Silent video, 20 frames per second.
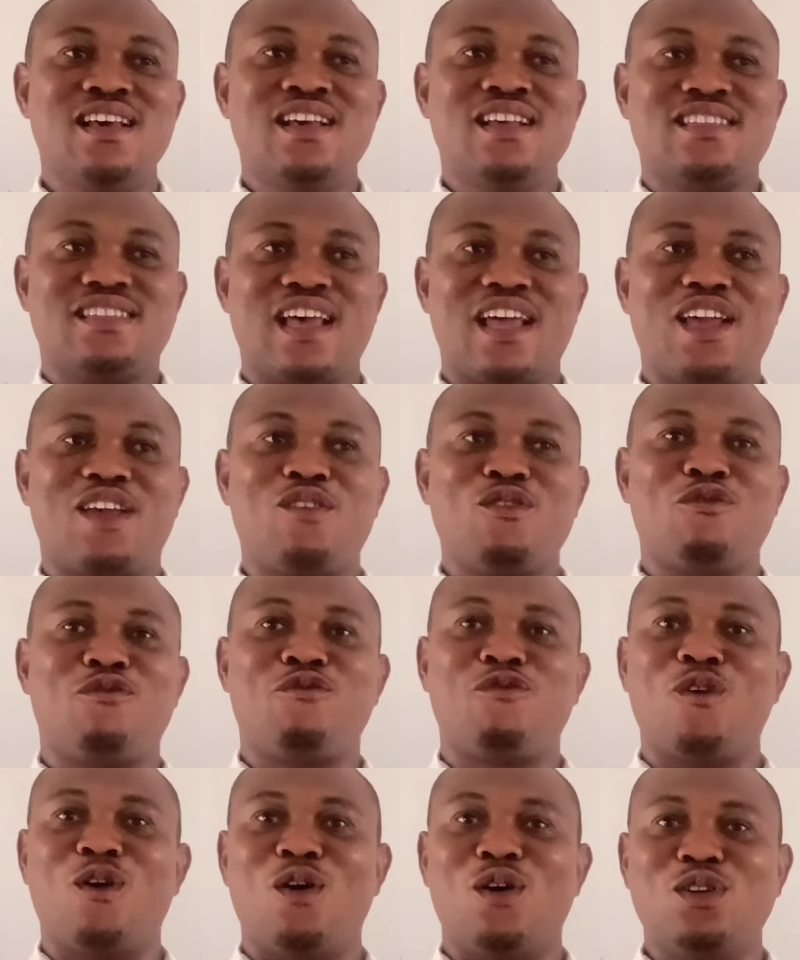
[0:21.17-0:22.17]
Thank you
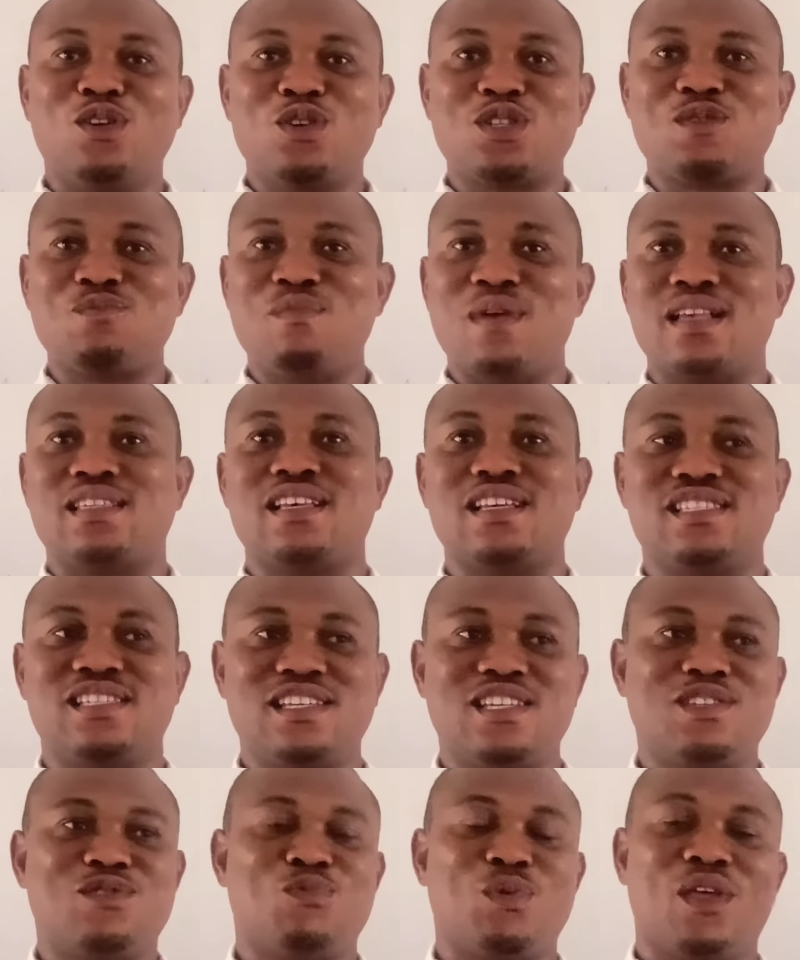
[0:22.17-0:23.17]
for those
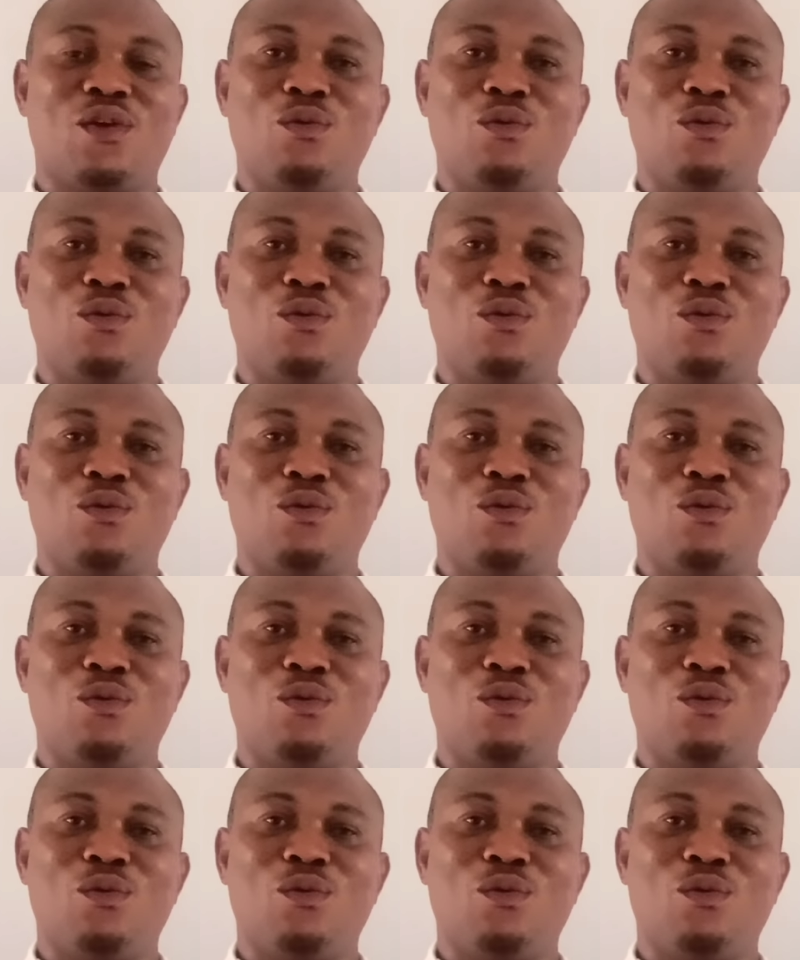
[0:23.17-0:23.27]
messages.